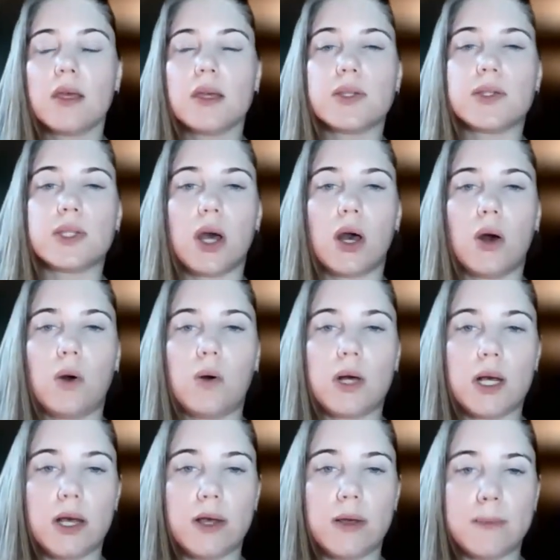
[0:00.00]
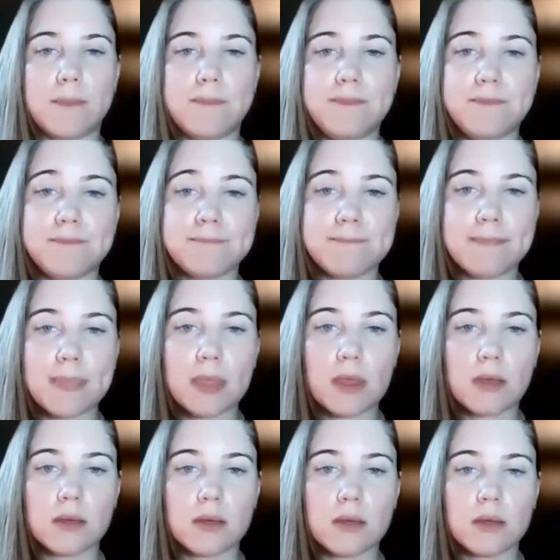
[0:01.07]
So
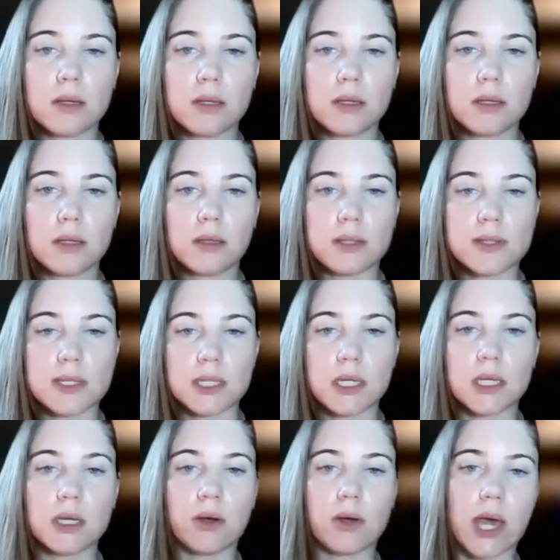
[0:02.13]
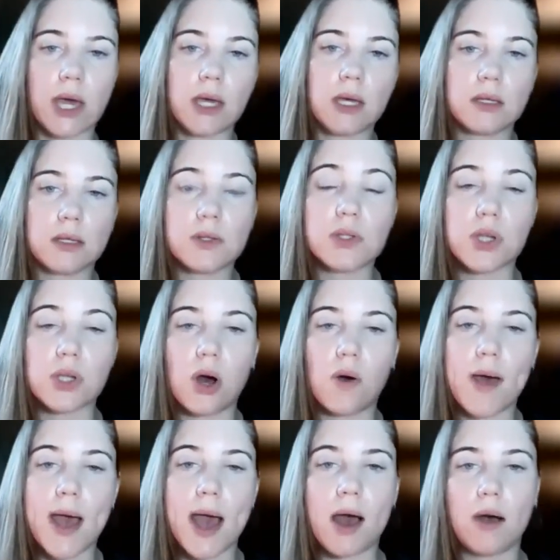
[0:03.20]
let's see. Okay.
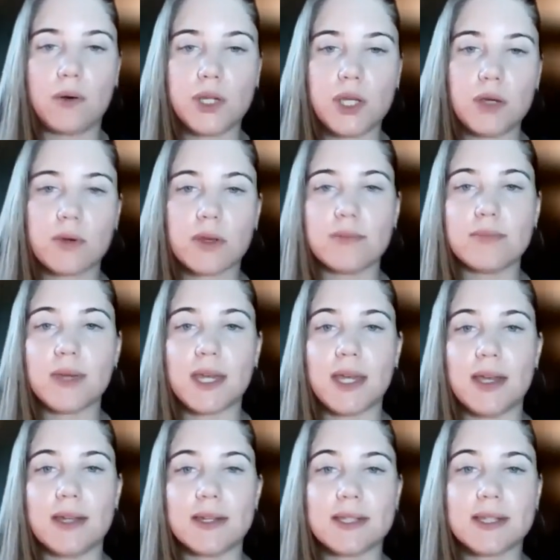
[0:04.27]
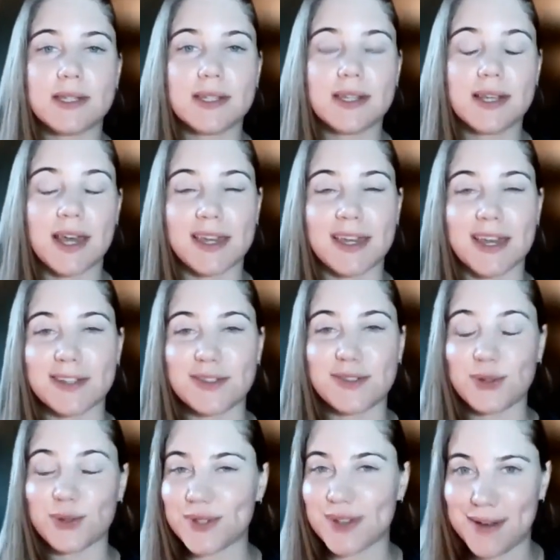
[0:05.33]
So how do you compete
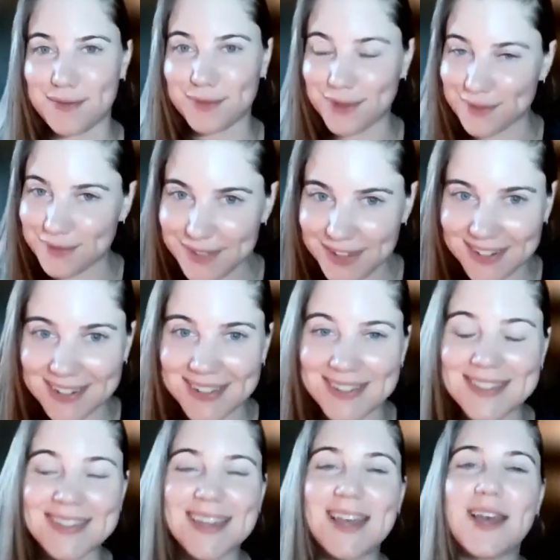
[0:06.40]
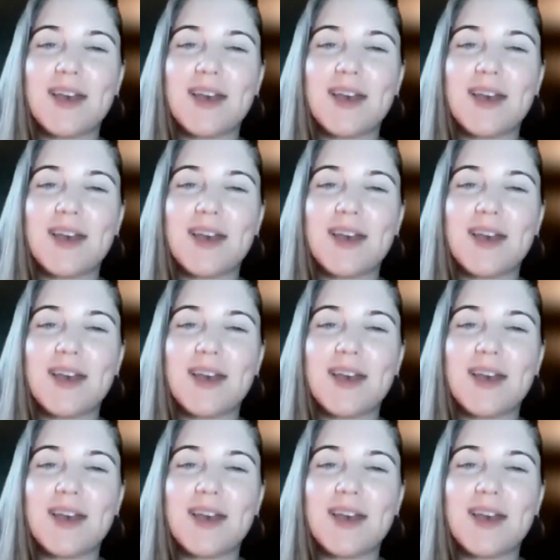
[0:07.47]
against yourself in fitness?